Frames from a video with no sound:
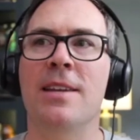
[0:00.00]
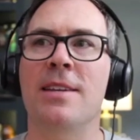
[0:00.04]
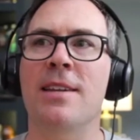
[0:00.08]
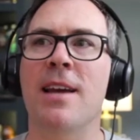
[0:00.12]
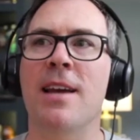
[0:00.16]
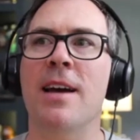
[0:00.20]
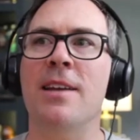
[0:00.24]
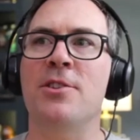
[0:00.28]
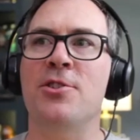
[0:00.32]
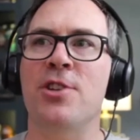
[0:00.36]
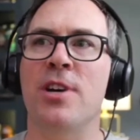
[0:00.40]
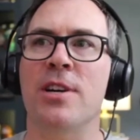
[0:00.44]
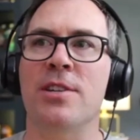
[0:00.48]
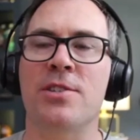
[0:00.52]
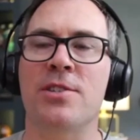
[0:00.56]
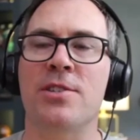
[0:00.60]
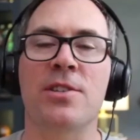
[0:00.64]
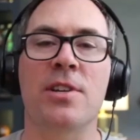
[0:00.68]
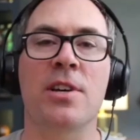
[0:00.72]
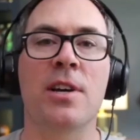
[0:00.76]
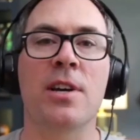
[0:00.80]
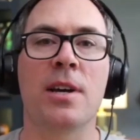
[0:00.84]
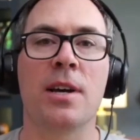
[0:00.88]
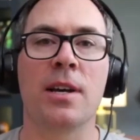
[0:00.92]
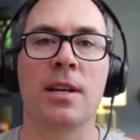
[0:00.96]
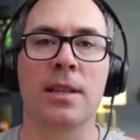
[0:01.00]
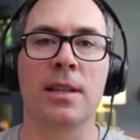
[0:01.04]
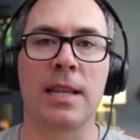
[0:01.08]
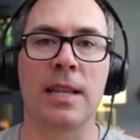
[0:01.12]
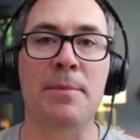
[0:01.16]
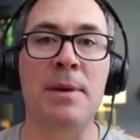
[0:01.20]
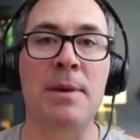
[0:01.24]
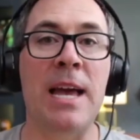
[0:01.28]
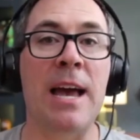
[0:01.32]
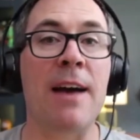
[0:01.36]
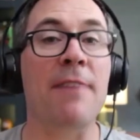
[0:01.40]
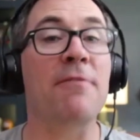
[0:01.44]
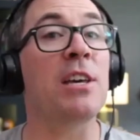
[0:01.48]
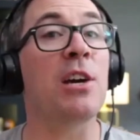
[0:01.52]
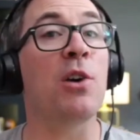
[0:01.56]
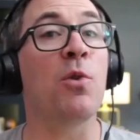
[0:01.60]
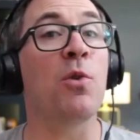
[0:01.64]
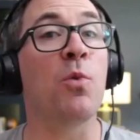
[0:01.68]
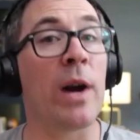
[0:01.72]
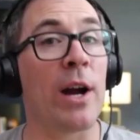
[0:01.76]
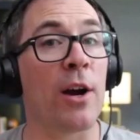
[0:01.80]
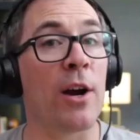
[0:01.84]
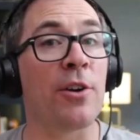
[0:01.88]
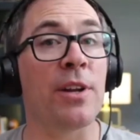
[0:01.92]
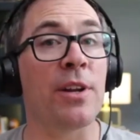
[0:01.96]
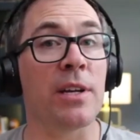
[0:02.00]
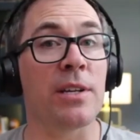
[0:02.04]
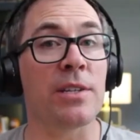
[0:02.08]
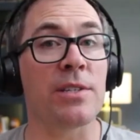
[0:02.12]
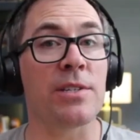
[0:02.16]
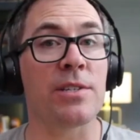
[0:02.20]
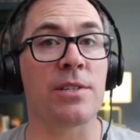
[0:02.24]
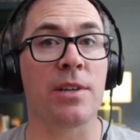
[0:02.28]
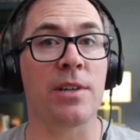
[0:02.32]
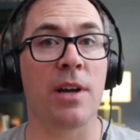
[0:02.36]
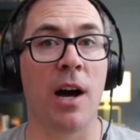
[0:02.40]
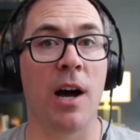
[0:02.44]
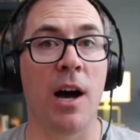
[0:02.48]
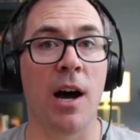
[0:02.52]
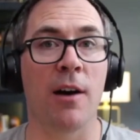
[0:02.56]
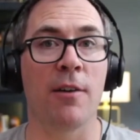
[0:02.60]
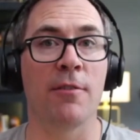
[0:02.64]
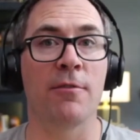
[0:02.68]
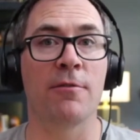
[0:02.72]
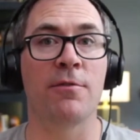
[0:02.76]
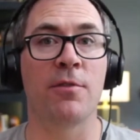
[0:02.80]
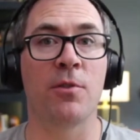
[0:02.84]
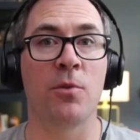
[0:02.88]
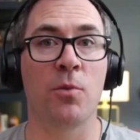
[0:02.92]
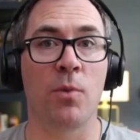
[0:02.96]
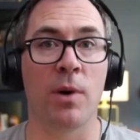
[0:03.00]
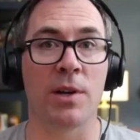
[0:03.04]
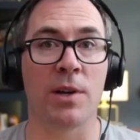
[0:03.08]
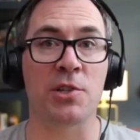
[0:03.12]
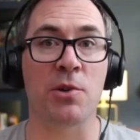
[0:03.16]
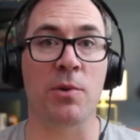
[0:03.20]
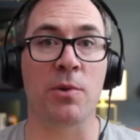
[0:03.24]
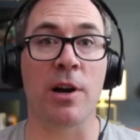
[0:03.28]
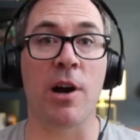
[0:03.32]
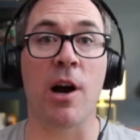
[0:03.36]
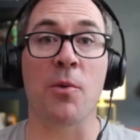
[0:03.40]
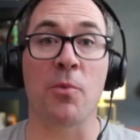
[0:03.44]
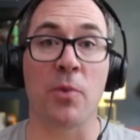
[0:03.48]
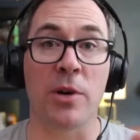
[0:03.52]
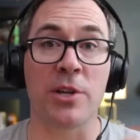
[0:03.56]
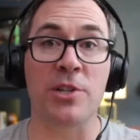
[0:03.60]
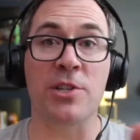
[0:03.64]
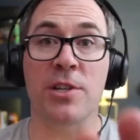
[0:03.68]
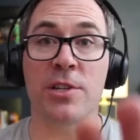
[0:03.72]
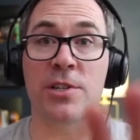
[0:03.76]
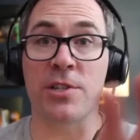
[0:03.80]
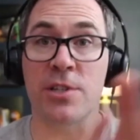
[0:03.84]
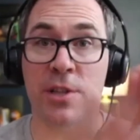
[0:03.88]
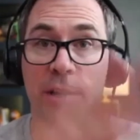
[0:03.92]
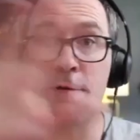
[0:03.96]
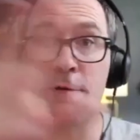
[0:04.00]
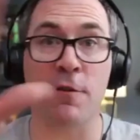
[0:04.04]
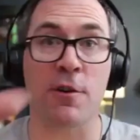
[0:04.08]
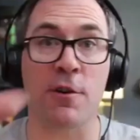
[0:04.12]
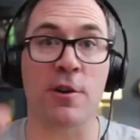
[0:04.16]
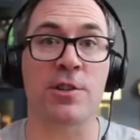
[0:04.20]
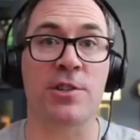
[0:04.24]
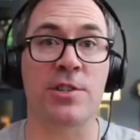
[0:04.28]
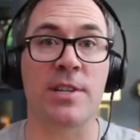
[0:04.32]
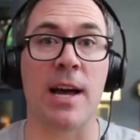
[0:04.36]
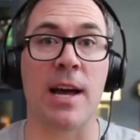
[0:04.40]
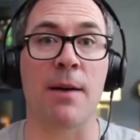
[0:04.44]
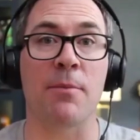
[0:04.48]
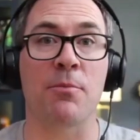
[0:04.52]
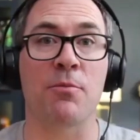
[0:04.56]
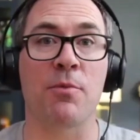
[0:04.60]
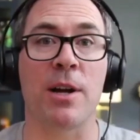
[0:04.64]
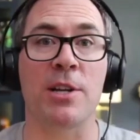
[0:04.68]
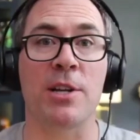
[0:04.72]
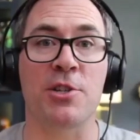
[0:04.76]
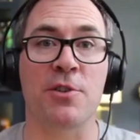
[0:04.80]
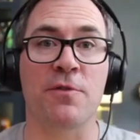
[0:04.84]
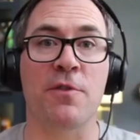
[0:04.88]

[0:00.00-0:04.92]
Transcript: Not just let me have the awareness of what's going on, which is the first step, right?